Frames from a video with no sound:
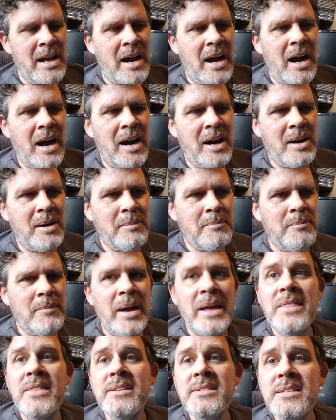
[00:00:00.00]

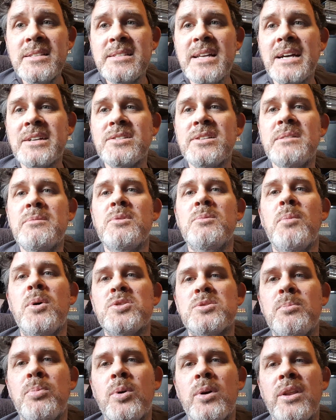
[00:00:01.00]
And this is actually the
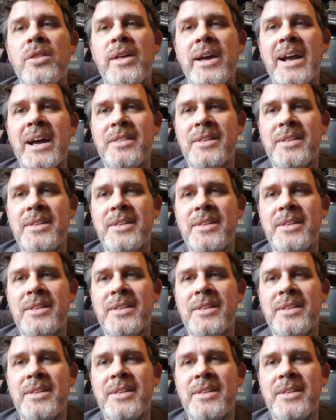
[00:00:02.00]
most important thing,